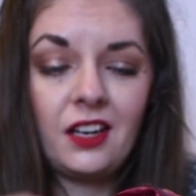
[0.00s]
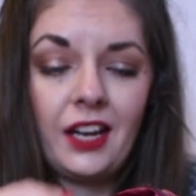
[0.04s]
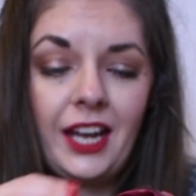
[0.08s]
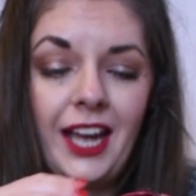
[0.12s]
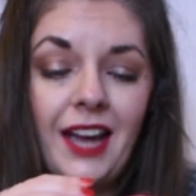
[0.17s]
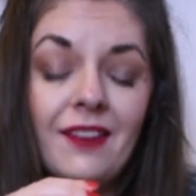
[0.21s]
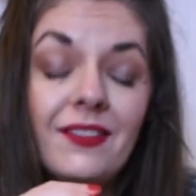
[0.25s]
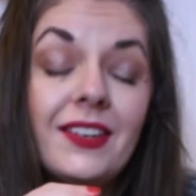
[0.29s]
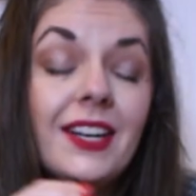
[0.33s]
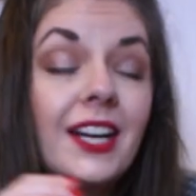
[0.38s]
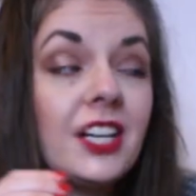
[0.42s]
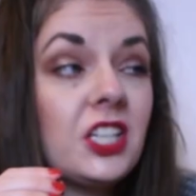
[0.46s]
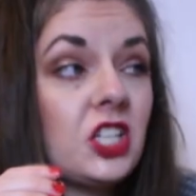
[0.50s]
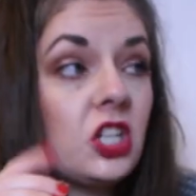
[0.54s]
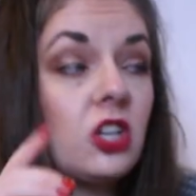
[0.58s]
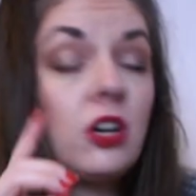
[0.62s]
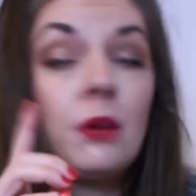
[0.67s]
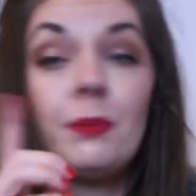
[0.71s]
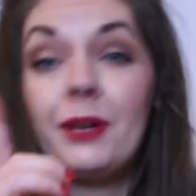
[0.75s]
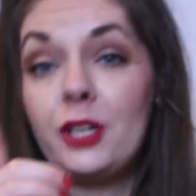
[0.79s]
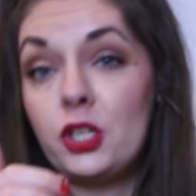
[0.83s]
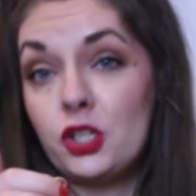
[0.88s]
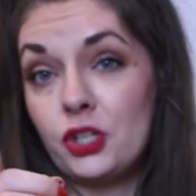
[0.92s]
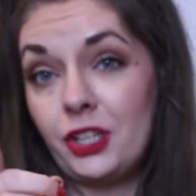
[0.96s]
I haven't actually
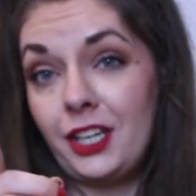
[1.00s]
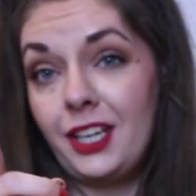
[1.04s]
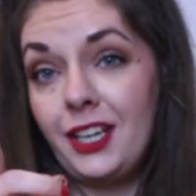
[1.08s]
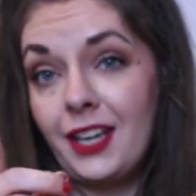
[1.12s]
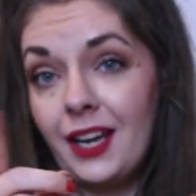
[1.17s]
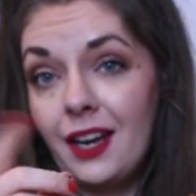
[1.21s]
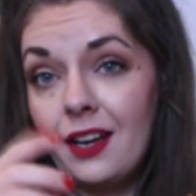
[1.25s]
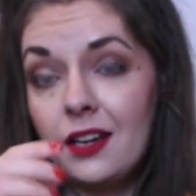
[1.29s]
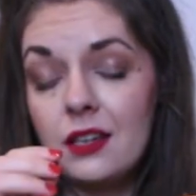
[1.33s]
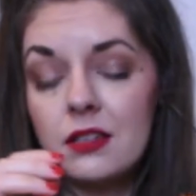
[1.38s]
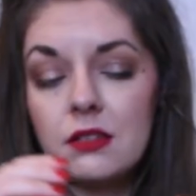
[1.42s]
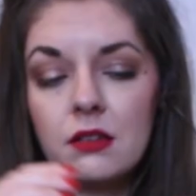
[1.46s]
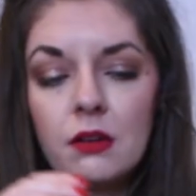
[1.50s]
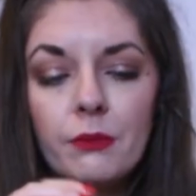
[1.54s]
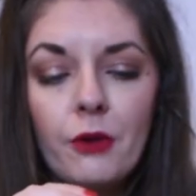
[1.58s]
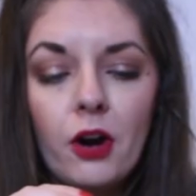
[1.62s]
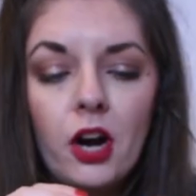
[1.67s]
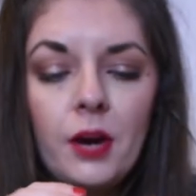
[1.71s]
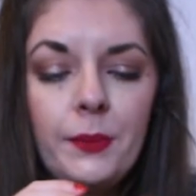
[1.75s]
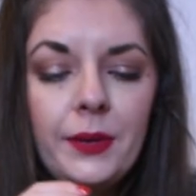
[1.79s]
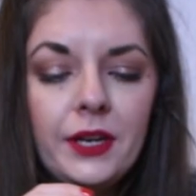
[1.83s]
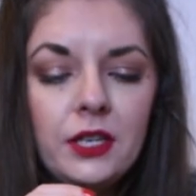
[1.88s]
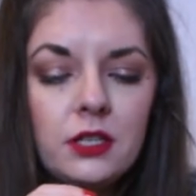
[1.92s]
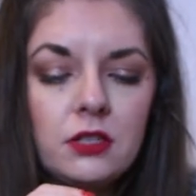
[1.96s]
got my tree yet, so I'm
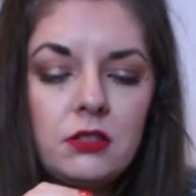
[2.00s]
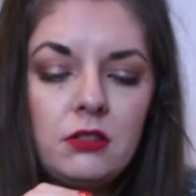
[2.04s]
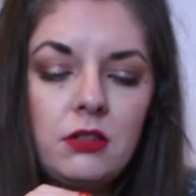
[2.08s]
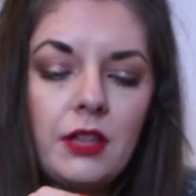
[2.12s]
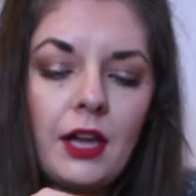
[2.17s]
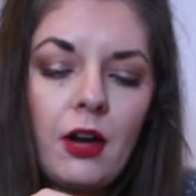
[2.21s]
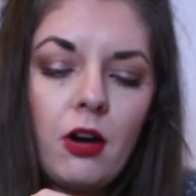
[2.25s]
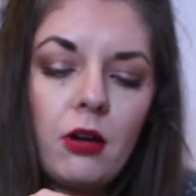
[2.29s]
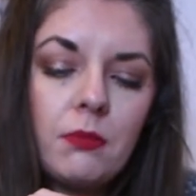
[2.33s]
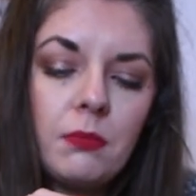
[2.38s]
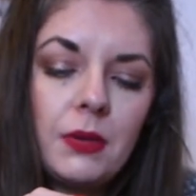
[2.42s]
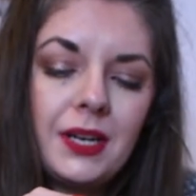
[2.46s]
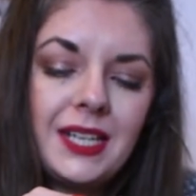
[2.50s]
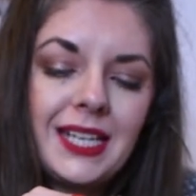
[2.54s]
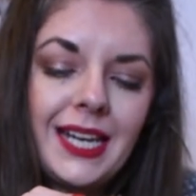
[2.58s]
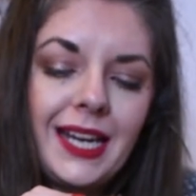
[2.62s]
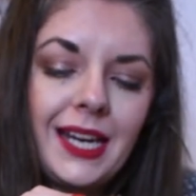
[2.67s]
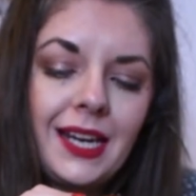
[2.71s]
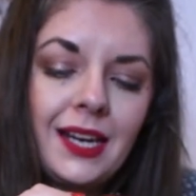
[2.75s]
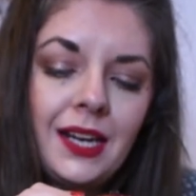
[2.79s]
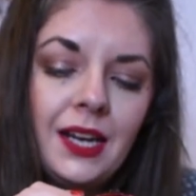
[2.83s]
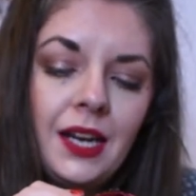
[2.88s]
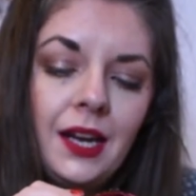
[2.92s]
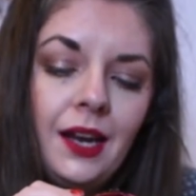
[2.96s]
hoping to do that on
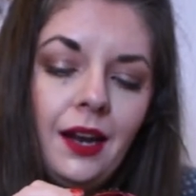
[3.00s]
Monday.